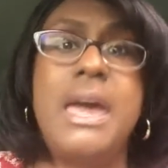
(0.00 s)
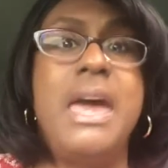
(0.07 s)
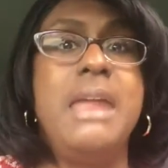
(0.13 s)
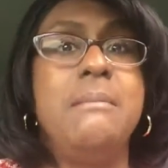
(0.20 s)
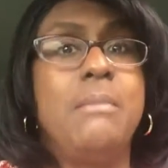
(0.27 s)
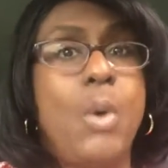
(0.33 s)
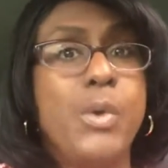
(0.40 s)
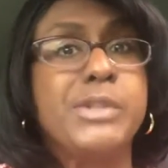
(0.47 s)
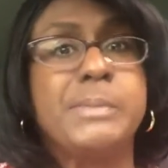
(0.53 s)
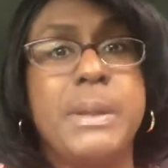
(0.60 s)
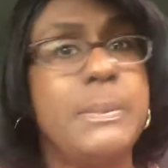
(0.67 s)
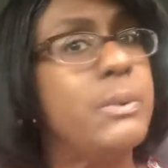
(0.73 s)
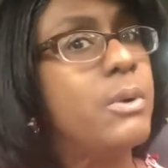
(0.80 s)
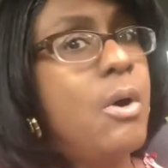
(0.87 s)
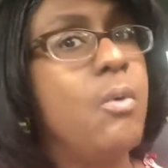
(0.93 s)
and most
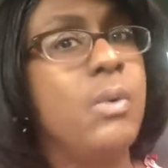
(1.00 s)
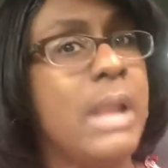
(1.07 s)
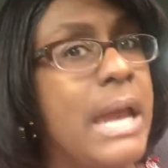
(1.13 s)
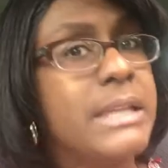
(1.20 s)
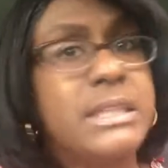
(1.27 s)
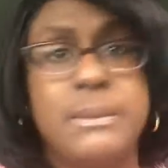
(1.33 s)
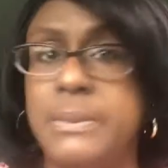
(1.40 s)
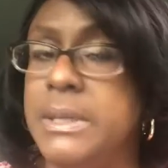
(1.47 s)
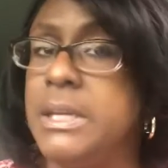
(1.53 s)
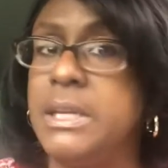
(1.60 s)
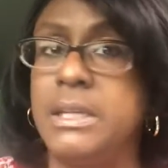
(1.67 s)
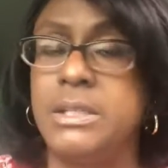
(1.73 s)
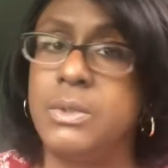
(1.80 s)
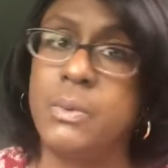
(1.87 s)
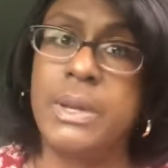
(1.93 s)
people don't like to
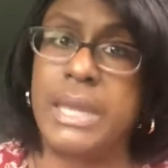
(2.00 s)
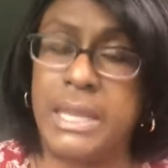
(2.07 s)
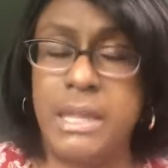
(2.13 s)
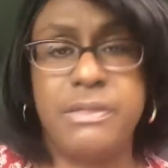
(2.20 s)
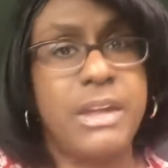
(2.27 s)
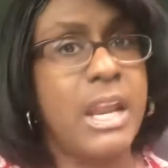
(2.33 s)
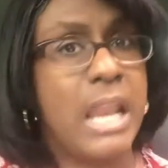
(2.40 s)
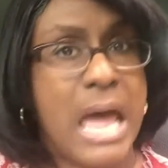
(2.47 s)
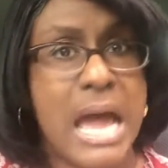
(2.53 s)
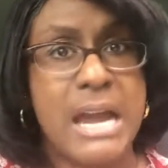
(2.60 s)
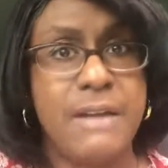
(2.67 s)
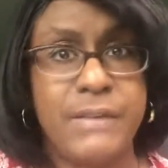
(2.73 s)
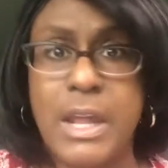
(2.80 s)
be doing anything live.